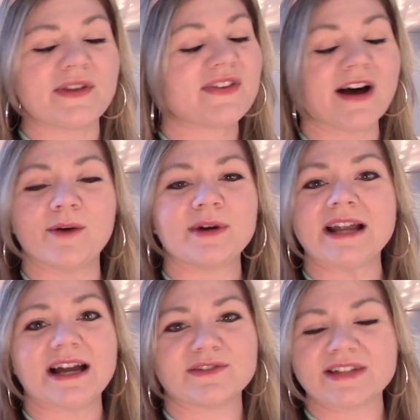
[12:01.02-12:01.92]
we saw would
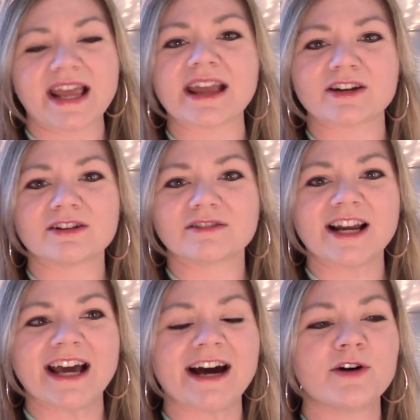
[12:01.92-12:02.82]
not have taken her
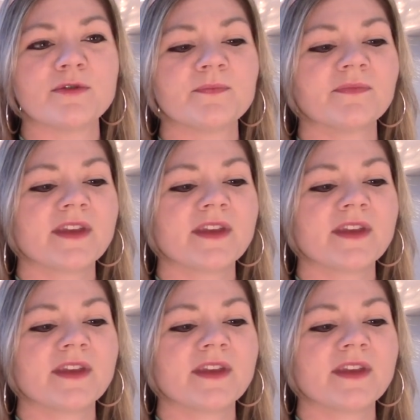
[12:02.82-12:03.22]
right out.